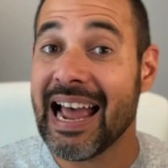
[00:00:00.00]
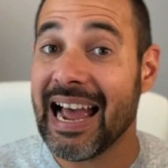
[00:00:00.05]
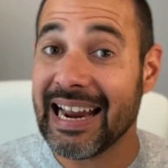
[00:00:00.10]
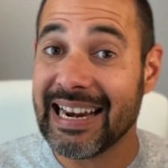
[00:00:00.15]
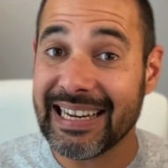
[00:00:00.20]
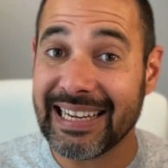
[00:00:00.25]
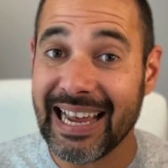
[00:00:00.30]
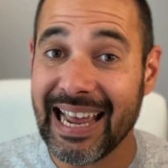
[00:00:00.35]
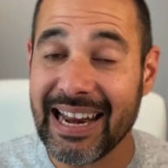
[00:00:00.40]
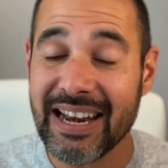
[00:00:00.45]

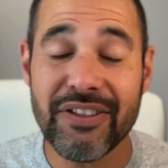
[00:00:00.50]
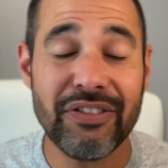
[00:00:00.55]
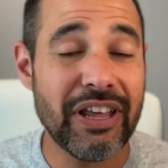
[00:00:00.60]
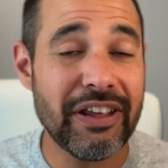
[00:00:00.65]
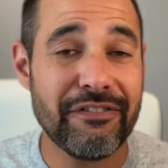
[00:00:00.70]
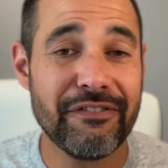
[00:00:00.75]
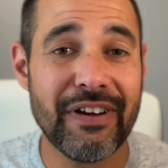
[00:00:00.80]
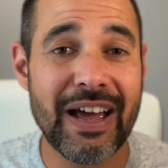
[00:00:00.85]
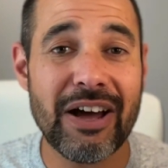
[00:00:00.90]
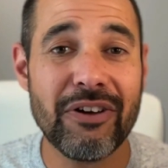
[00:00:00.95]
And again,
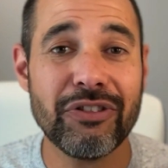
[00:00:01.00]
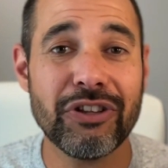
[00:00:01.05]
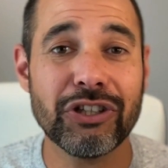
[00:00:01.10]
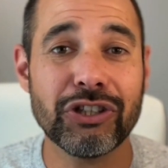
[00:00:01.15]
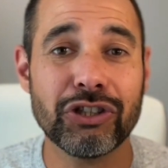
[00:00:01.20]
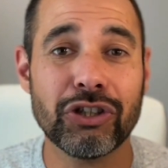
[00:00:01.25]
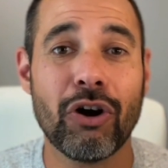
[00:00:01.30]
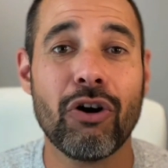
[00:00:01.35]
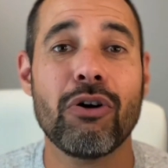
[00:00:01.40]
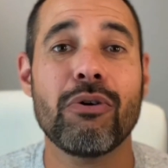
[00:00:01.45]
they found that
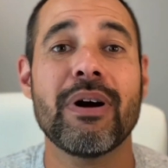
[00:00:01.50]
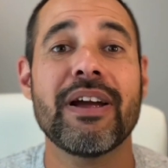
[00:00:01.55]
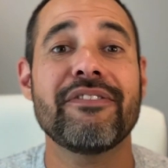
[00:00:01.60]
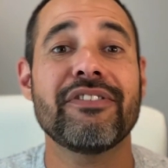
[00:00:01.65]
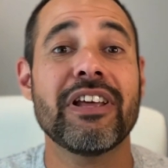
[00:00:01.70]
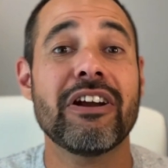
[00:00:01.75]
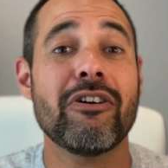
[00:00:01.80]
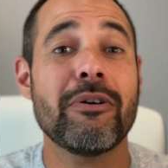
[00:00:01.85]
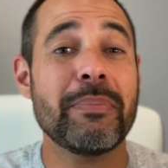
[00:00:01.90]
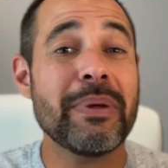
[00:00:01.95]
Shockwave
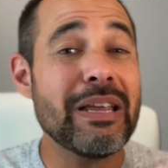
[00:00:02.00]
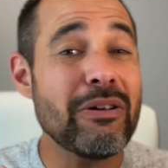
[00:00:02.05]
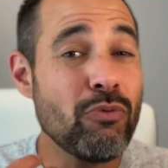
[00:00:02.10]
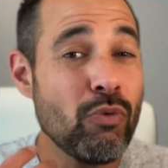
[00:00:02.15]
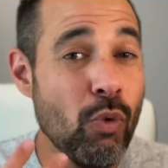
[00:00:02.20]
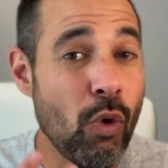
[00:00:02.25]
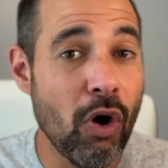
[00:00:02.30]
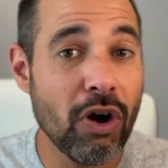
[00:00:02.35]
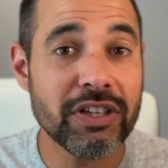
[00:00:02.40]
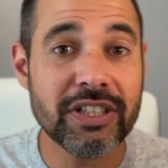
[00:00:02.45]
therapy
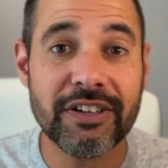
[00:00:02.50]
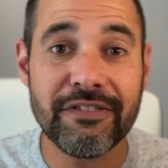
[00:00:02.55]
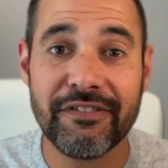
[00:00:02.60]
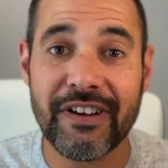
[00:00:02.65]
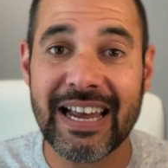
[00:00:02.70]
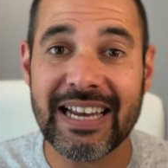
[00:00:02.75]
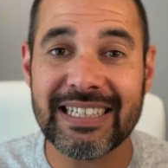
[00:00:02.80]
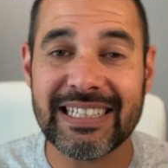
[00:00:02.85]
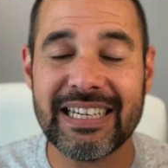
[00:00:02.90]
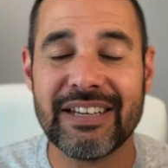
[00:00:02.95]
was
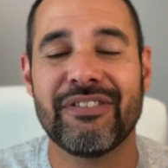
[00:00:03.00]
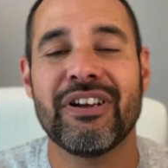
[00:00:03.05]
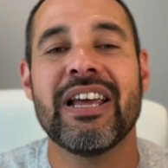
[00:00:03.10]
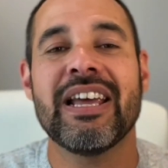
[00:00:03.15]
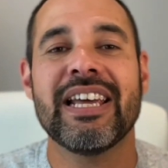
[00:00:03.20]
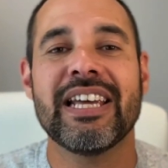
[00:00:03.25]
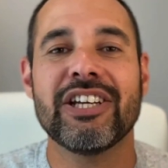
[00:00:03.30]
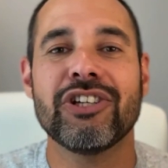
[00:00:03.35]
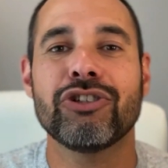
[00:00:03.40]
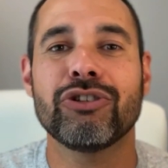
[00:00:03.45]
effective
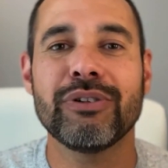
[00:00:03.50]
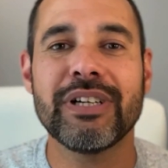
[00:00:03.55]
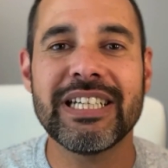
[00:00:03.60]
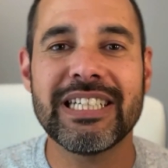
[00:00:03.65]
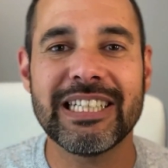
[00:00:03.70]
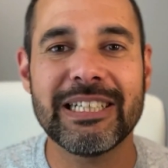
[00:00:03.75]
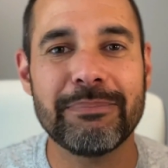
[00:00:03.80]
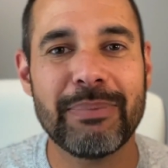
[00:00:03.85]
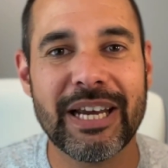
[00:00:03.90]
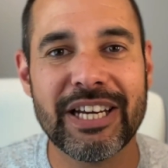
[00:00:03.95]
in
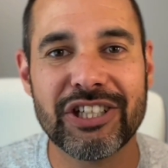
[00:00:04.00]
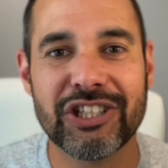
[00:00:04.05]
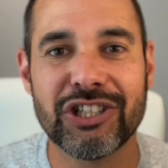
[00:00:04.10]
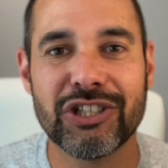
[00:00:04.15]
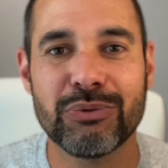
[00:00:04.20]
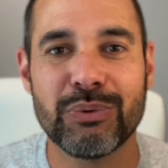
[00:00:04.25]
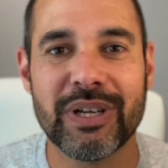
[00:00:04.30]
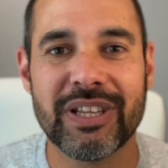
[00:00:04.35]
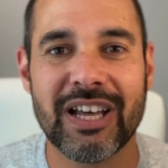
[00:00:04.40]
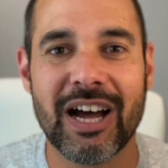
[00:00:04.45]
treating
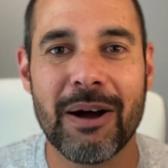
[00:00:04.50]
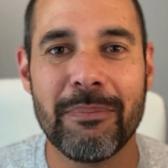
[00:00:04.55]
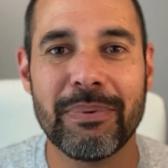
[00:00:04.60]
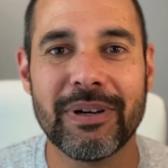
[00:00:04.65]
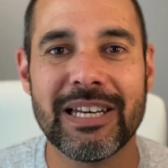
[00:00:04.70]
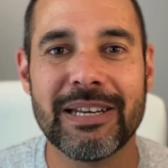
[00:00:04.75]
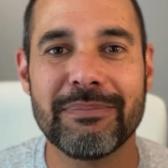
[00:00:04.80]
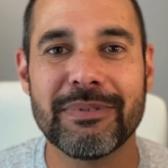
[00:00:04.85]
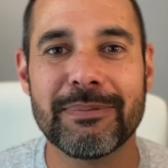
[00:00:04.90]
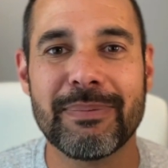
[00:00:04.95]
patients with upper
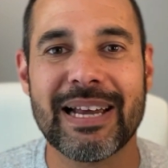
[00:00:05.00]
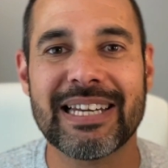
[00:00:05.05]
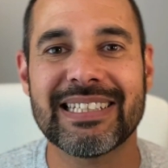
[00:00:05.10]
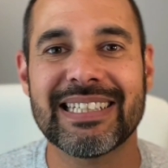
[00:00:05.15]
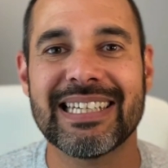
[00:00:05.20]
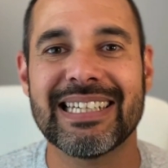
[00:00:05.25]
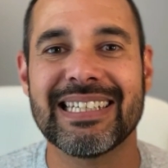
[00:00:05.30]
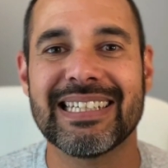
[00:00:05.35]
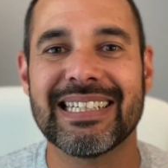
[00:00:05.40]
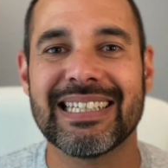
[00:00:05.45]
limb
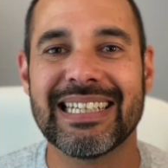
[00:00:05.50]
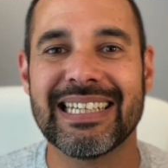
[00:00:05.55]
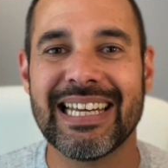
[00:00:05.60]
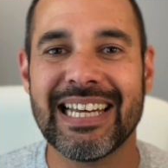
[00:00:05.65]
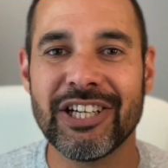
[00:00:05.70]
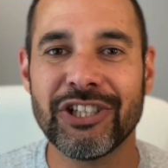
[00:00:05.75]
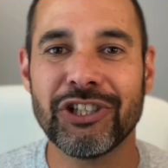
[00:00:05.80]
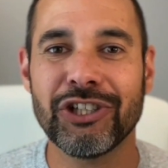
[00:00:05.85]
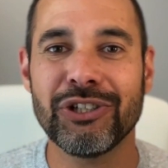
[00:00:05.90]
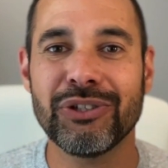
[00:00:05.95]
spasticity
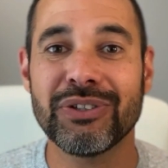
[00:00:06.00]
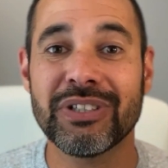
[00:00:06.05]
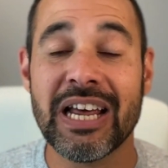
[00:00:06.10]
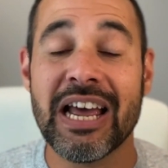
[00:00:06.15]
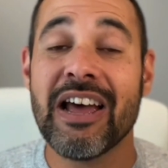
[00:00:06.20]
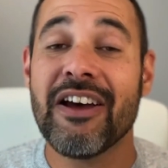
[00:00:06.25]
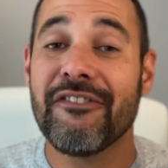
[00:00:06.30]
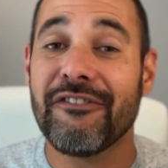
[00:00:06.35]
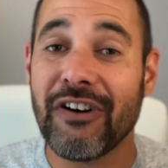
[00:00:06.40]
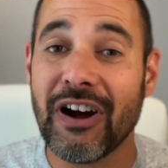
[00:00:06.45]
issues,
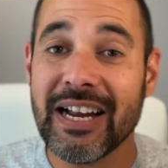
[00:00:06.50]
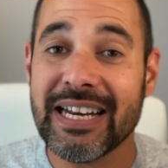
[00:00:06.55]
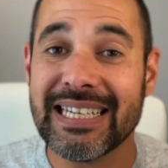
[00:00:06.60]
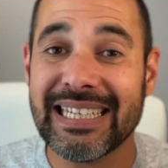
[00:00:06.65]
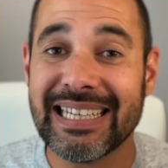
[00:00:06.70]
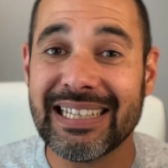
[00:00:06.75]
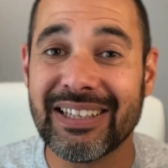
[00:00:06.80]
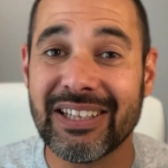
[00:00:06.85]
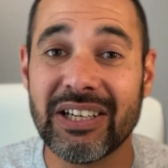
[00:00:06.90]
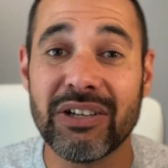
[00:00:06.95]

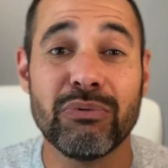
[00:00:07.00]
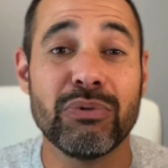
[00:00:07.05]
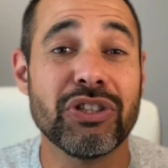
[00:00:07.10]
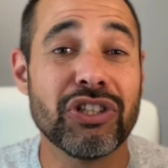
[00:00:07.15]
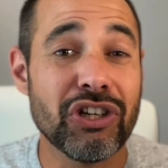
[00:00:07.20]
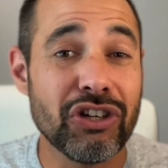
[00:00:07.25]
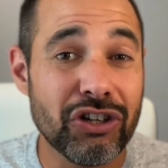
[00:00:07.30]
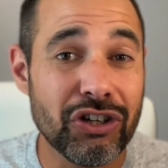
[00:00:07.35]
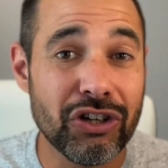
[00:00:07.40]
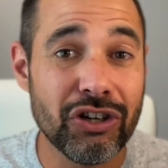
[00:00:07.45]
finding that it was
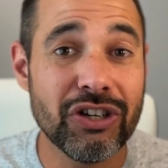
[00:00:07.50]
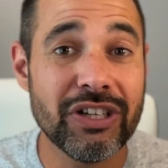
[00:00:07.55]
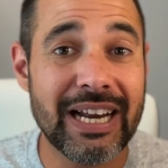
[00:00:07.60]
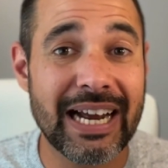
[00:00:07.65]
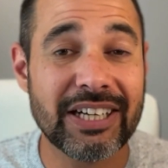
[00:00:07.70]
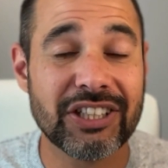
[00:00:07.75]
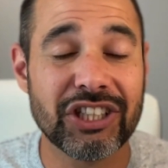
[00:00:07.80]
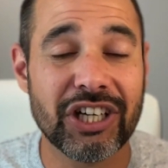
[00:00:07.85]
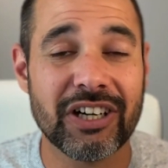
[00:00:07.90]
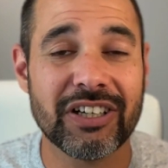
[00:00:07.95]
a good
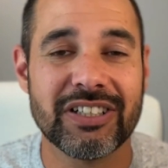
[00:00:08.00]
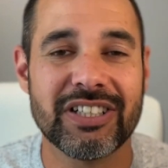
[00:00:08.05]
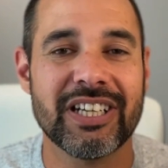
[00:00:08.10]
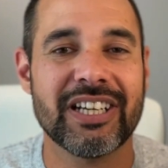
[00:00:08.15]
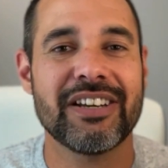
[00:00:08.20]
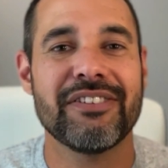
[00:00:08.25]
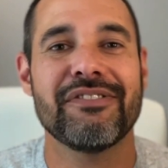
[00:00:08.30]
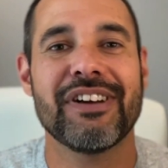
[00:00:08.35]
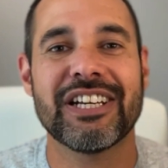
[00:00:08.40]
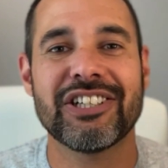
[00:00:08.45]
adjunct to
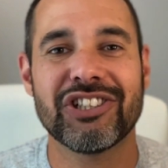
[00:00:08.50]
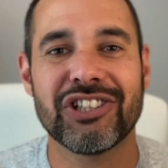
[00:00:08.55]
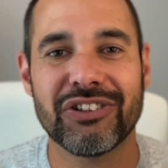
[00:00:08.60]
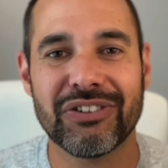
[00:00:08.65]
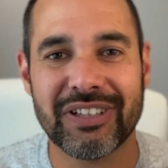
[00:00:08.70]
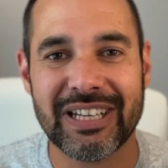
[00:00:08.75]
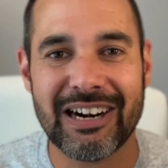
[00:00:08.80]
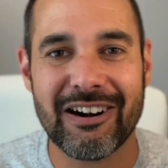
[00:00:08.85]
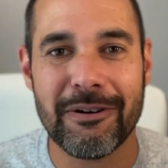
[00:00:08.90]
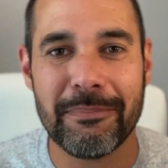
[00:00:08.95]
conventional
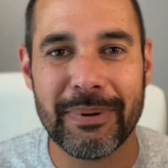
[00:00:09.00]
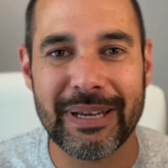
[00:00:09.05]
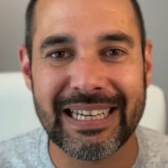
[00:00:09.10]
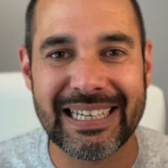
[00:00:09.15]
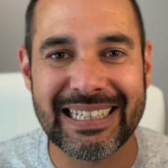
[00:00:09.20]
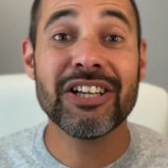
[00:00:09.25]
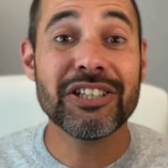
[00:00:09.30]
therapy.